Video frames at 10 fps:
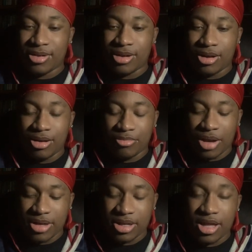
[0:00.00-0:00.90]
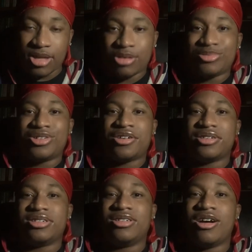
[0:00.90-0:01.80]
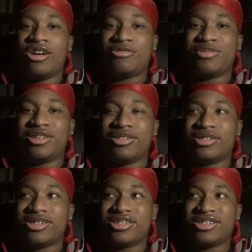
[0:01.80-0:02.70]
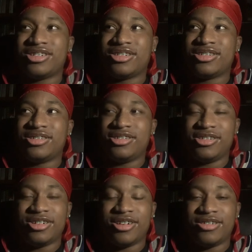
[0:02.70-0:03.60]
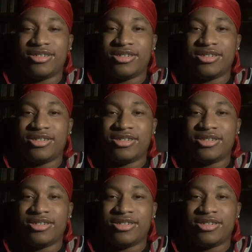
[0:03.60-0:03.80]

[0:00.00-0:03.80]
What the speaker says: But I did end up turning it off because, you know,